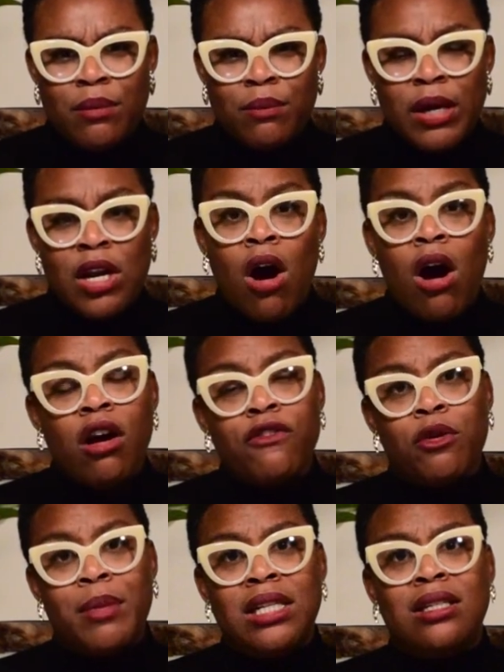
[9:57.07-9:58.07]
been hard
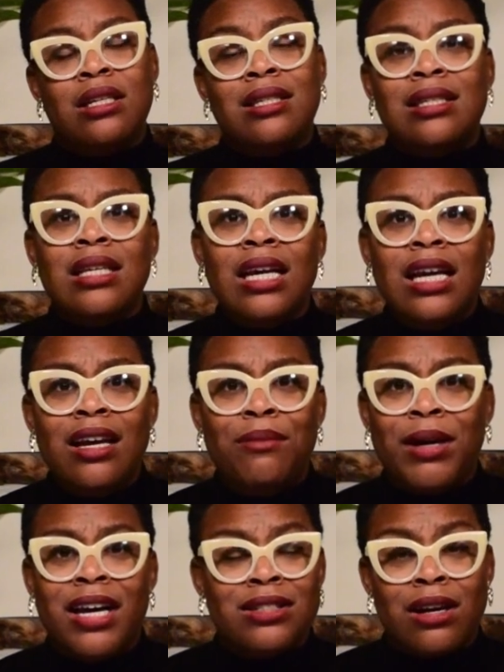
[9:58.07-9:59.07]
for me to see,
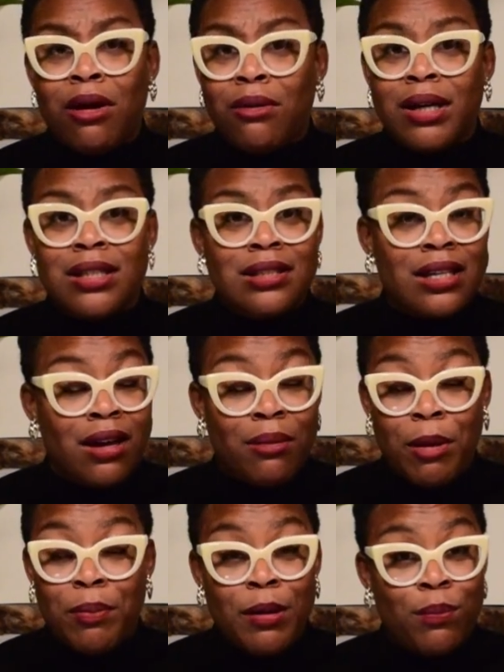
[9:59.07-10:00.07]
because I always tell
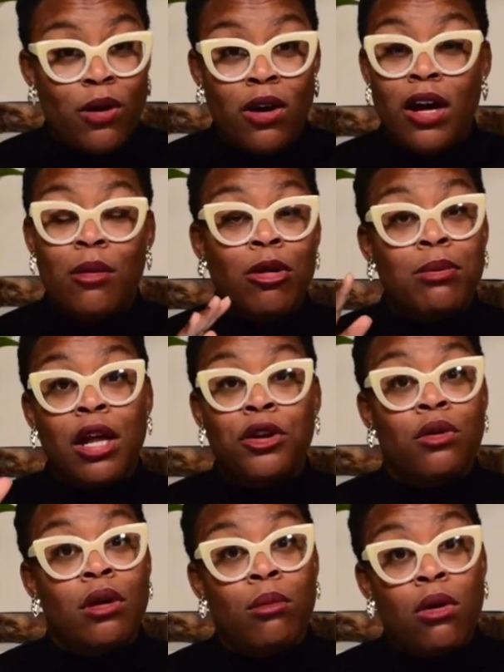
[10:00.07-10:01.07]
my people are
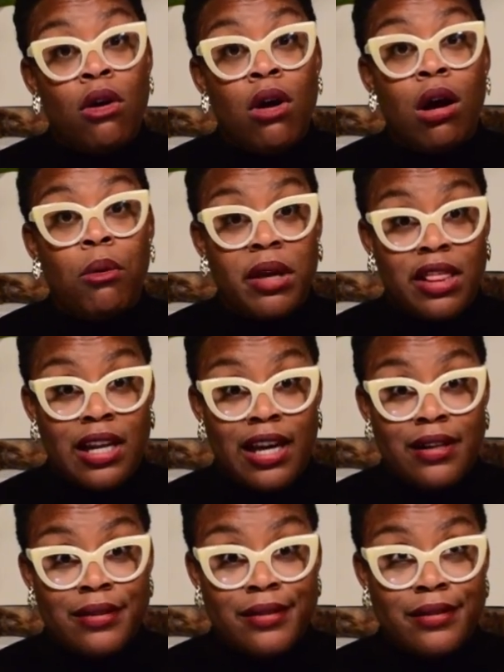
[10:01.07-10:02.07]
doing more with
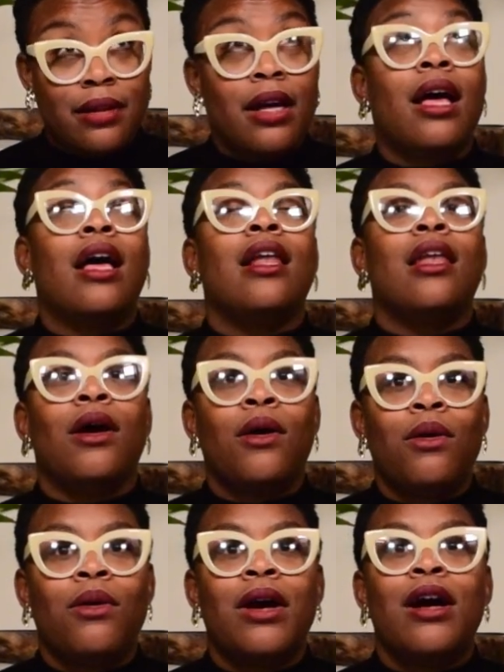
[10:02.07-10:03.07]
less.
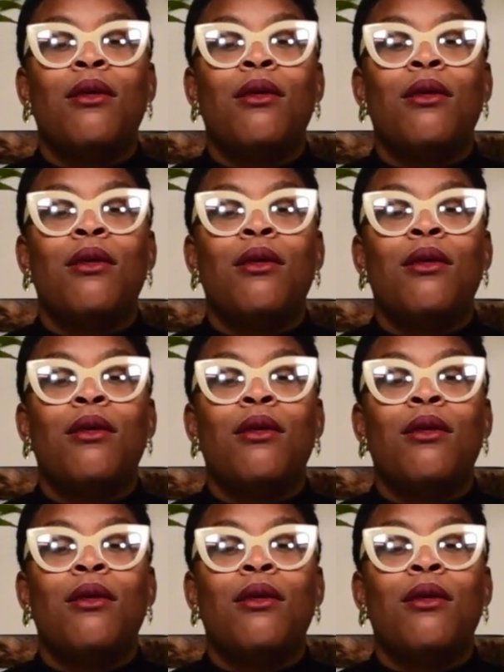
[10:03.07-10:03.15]
Hello,